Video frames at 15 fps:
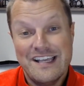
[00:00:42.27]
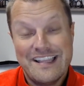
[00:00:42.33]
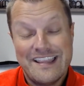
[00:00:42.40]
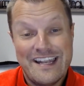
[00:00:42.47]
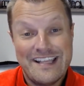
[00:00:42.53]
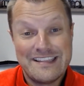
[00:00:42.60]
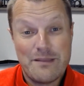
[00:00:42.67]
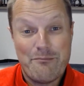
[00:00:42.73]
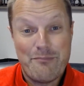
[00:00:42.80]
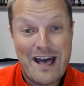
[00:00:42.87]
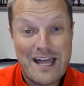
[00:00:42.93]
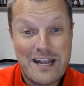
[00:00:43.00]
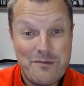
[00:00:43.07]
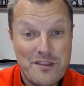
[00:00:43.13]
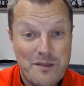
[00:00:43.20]
Then at the
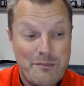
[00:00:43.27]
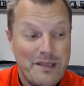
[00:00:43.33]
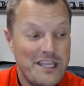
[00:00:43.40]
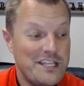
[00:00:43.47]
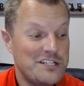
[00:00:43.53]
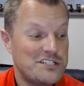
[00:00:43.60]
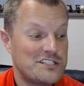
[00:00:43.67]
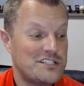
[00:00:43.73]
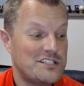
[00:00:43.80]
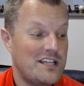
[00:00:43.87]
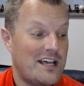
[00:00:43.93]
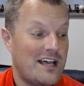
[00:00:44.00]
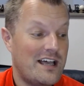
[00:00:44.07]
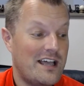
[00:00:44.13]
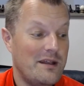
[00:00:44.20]
bottom of the page,
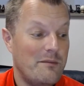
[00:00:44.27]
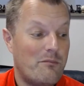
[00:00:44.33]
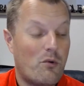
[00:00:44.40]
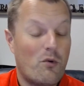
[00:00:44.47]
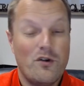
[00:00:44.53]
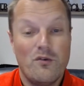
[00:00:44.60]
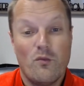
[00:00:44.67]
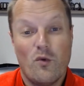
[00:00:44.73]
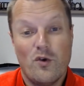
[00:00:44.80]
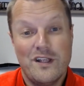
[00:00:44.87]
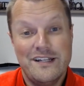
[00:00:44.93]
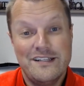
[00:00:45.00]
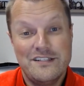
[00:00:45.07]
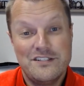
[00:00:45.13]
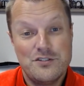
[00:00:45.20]
an important one,